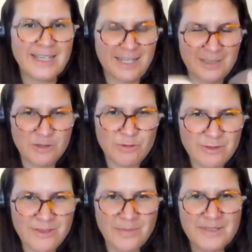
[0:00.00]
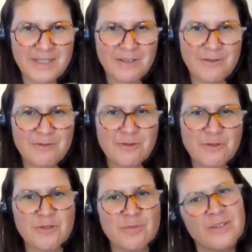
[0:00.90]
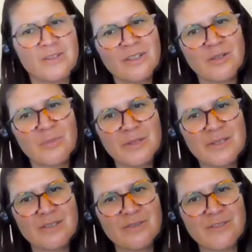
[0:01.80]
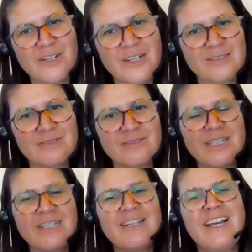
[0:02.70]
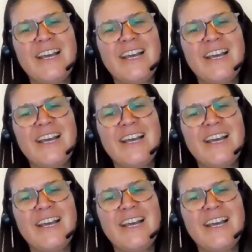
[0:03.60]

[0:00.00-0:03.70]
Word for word: I can draw something, of course, but not a piece of art, right?